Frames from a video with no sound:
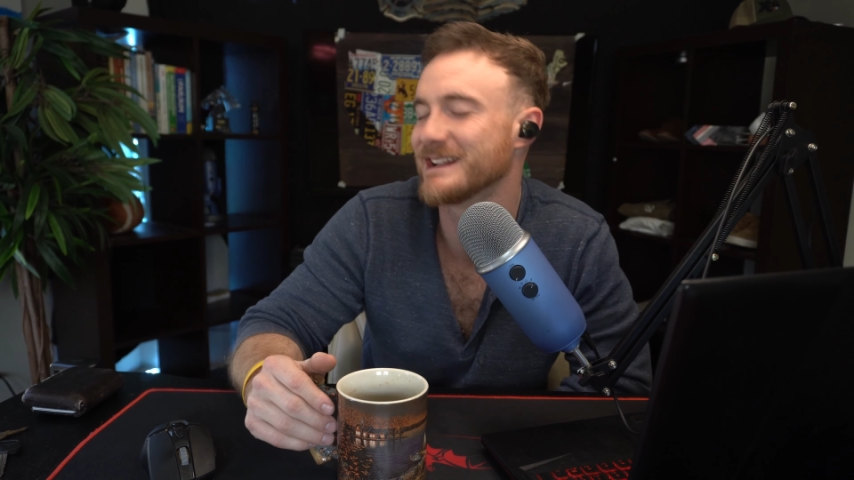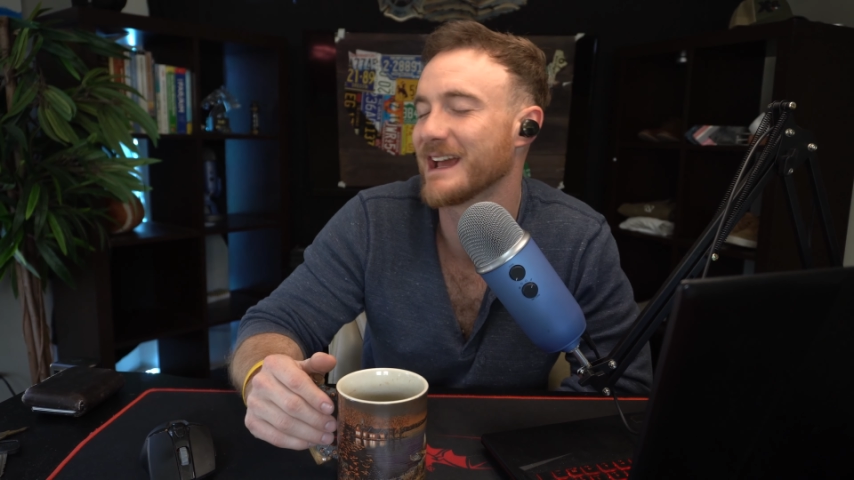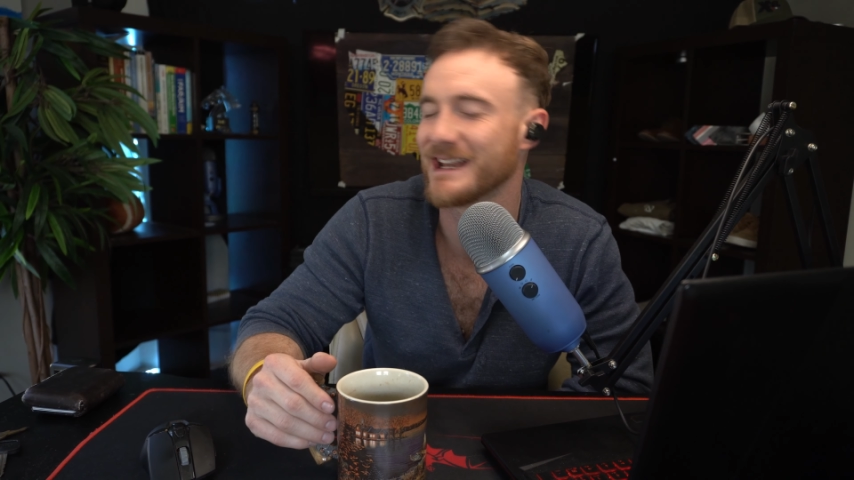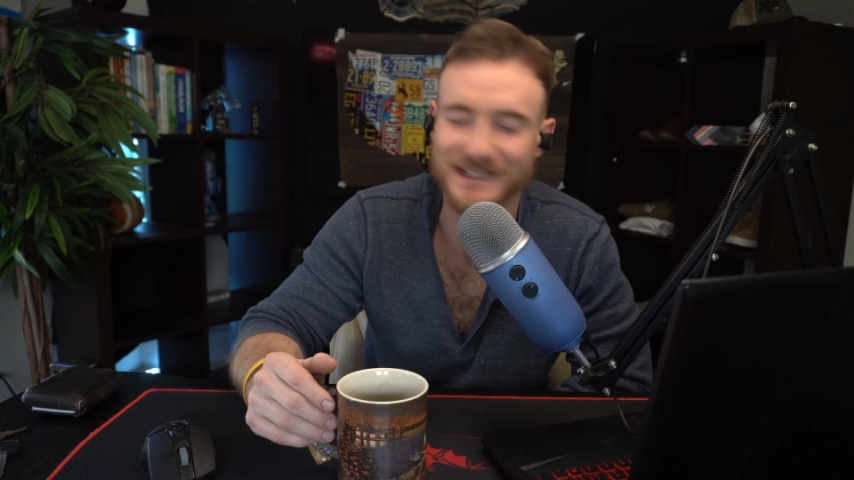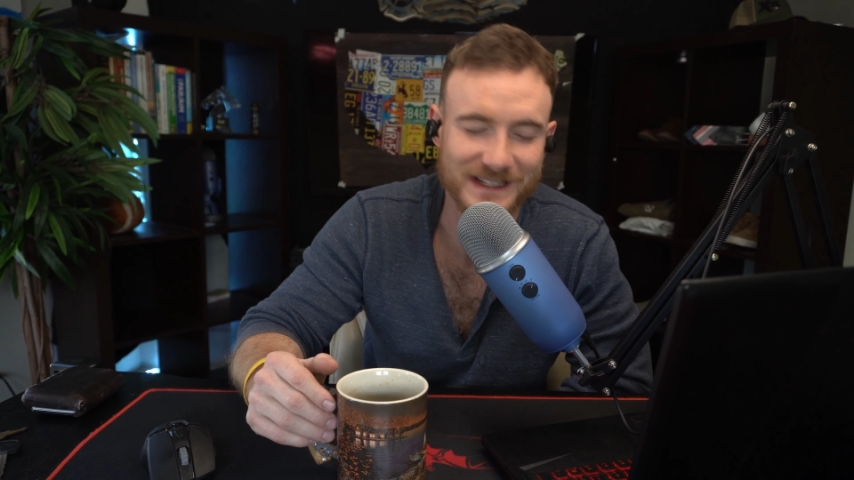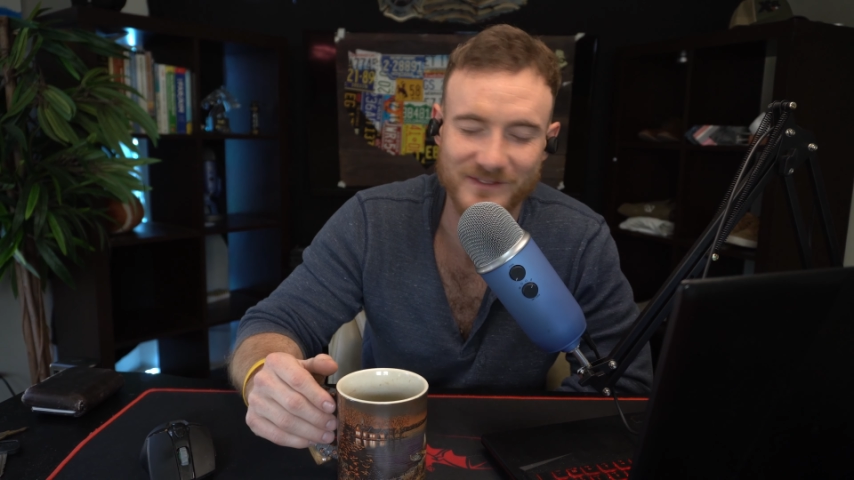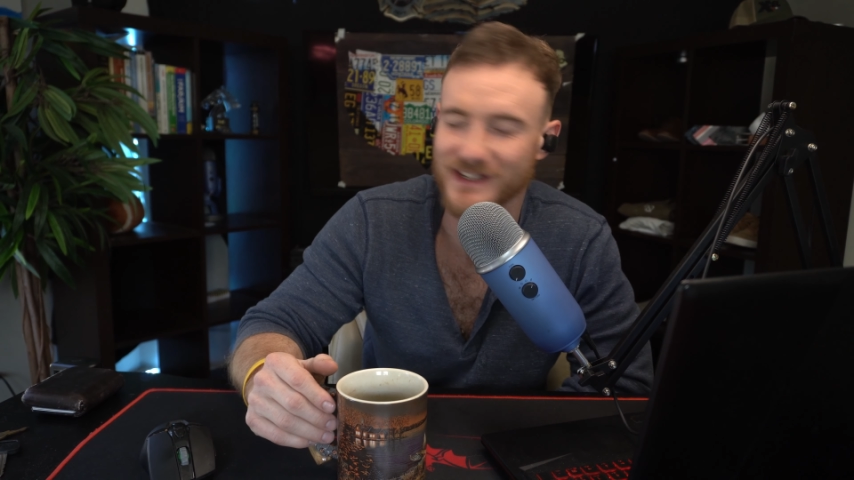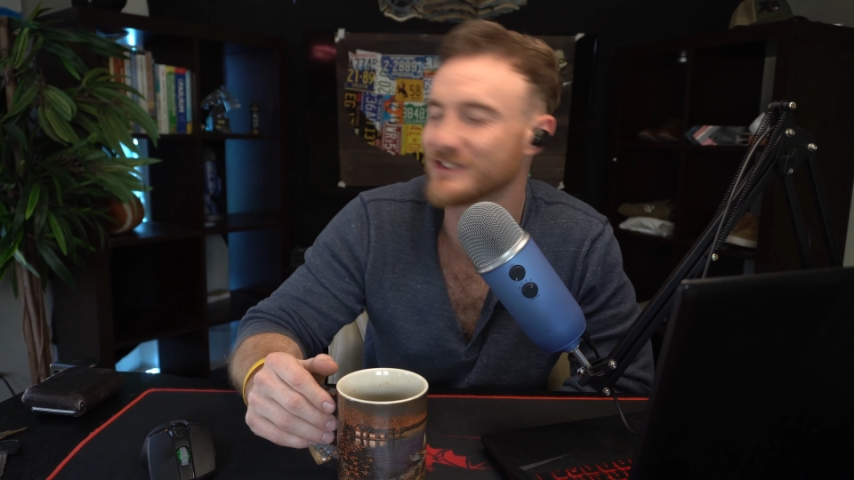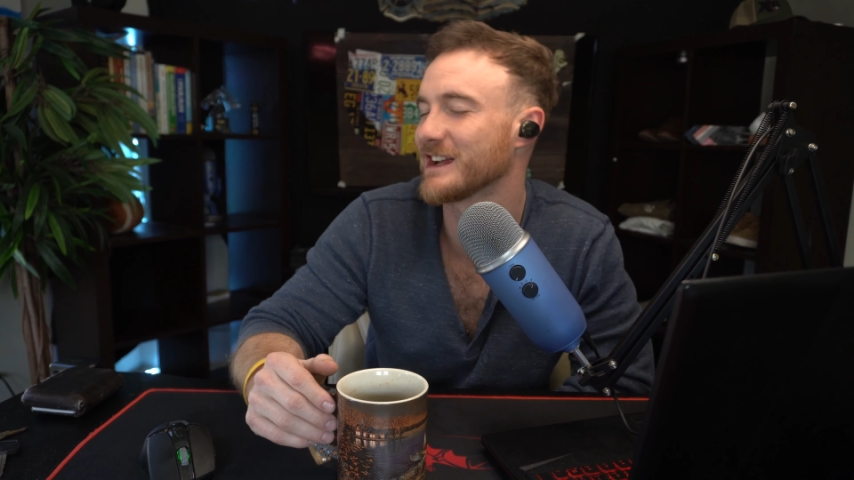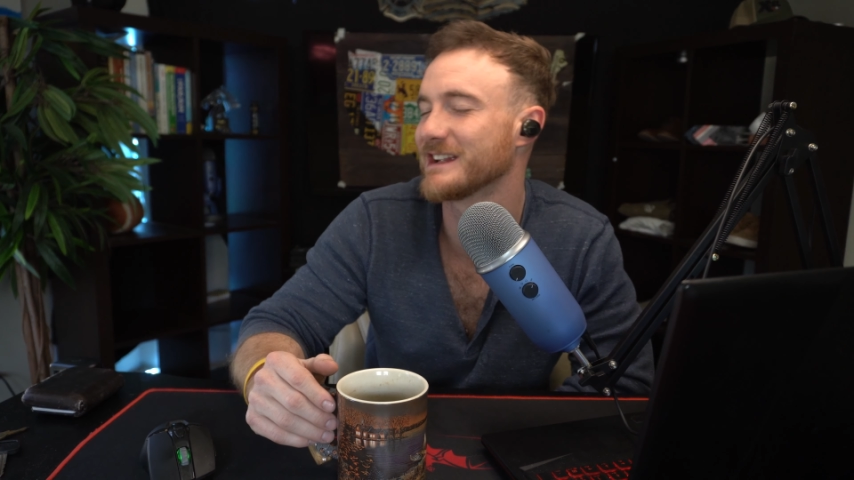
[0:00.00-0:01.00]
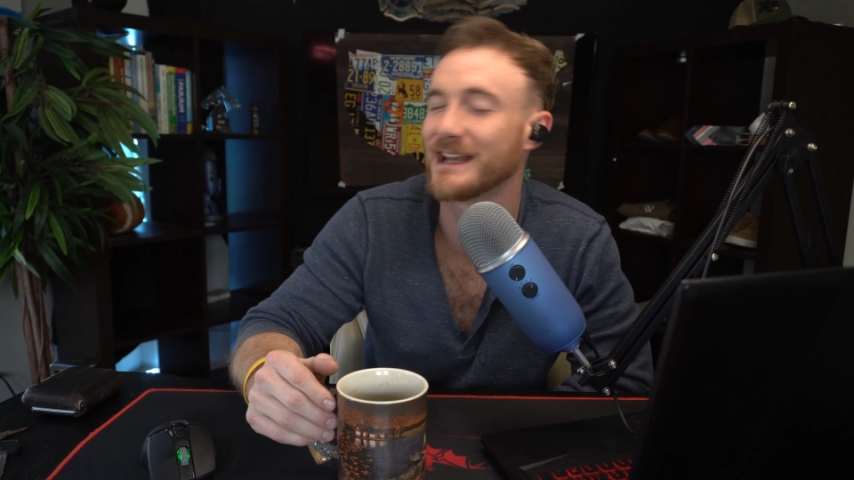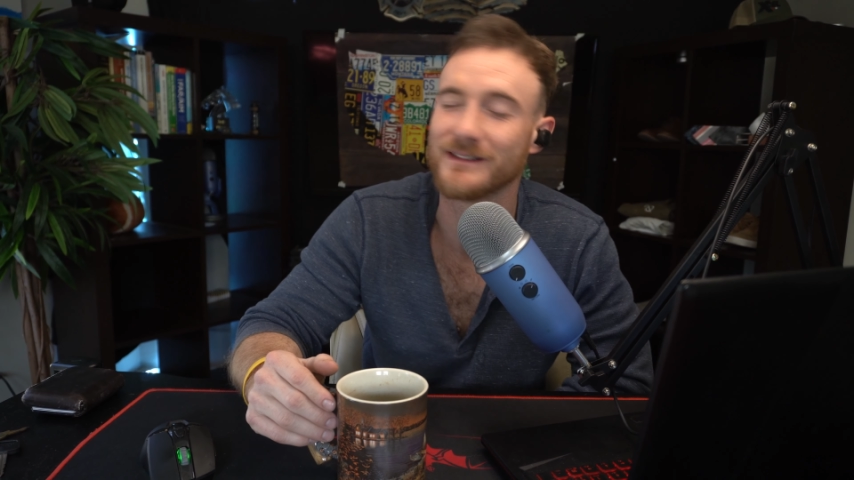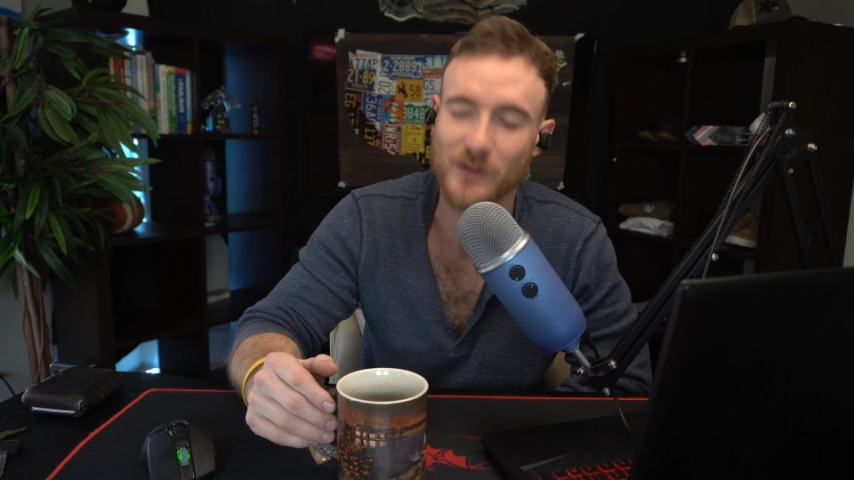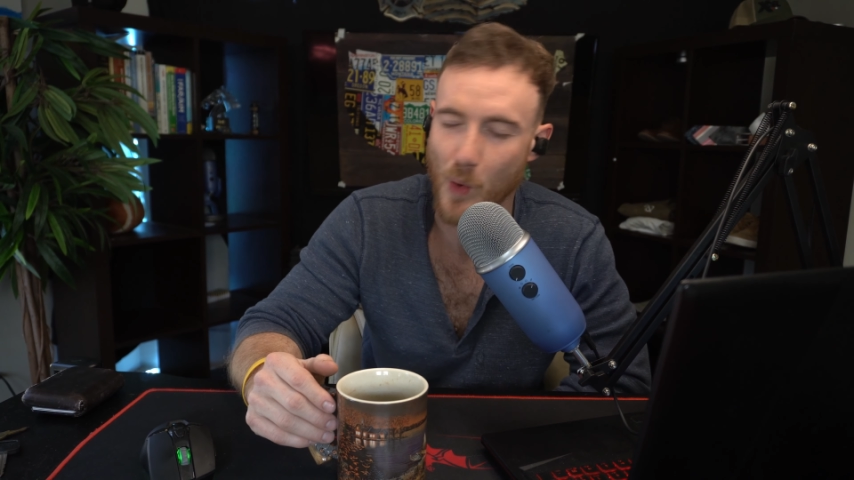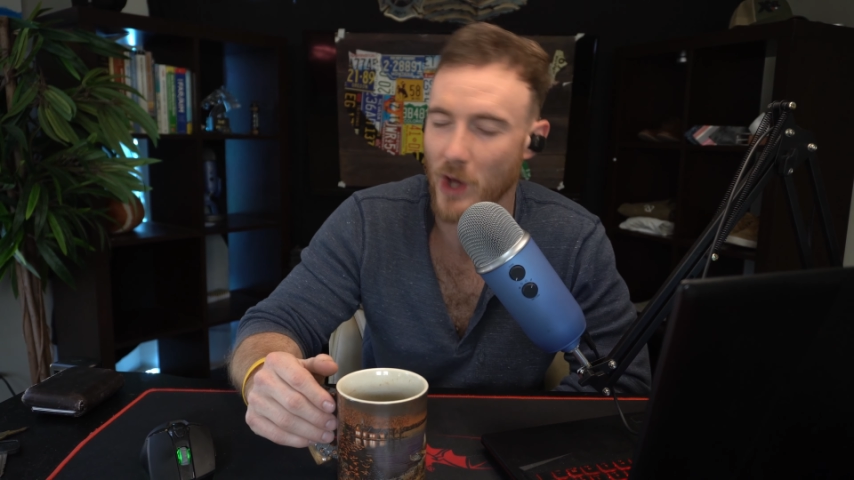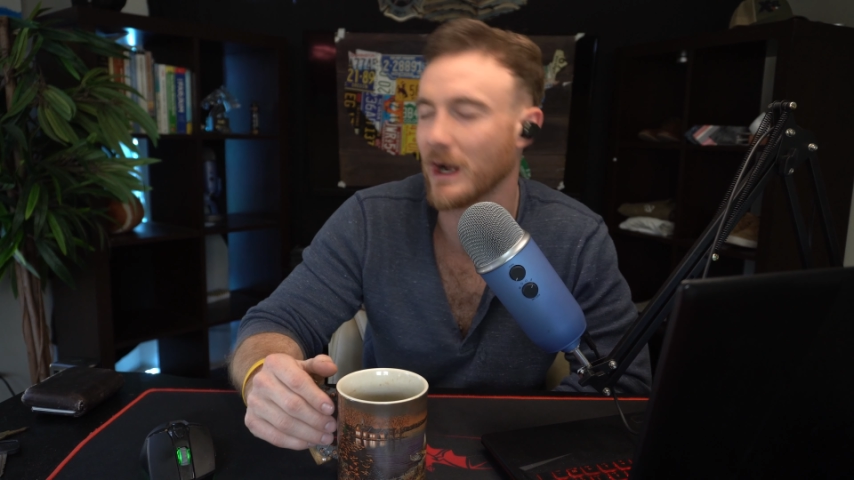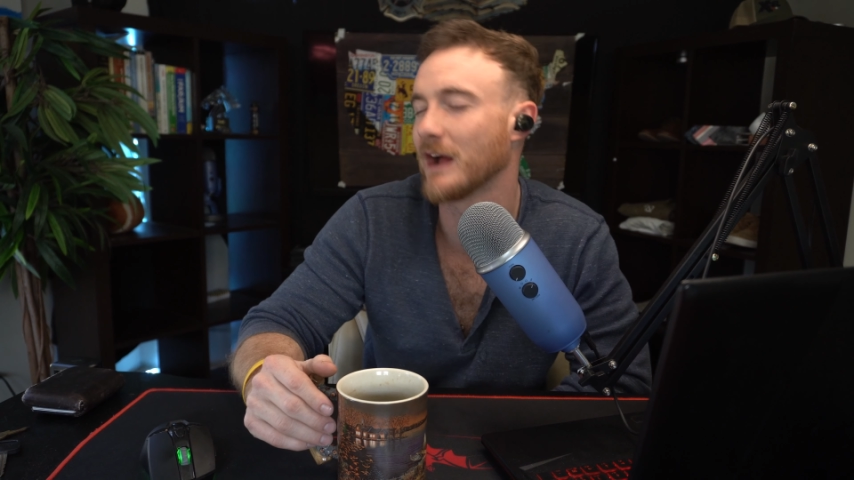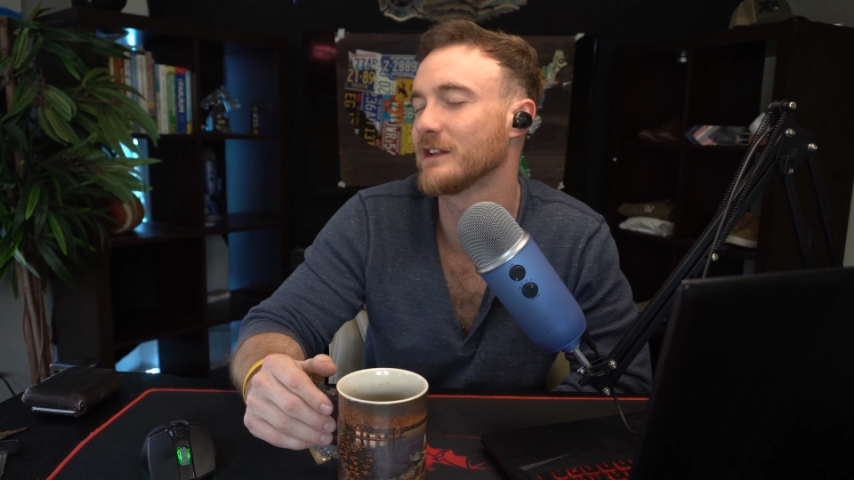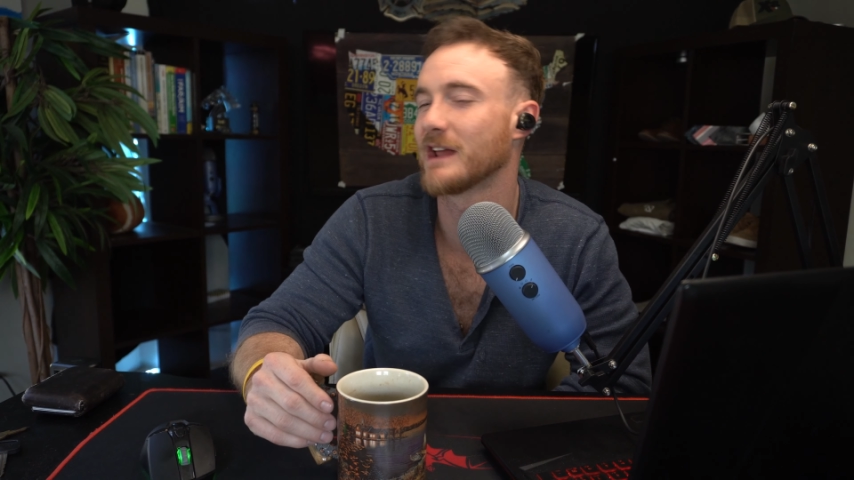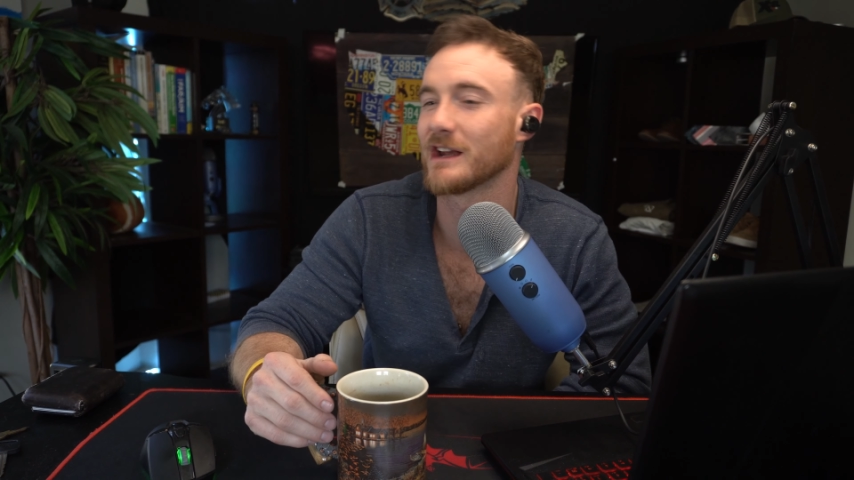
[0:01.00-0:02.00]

You got to empty the fish out. You got to empty the water out.